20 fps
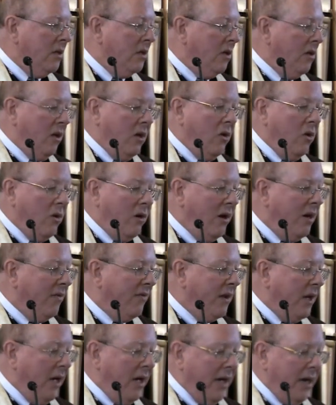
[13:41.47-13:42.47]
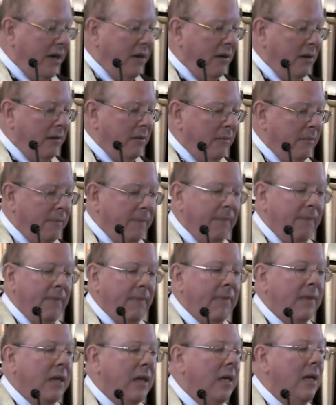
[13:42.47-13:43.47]
To the glory of God.
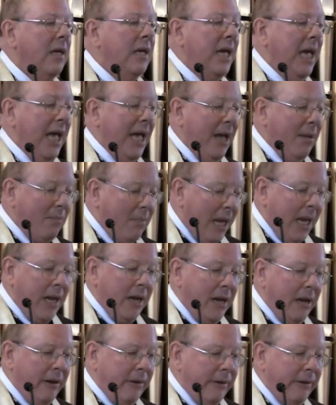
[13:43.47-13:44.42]
Amen.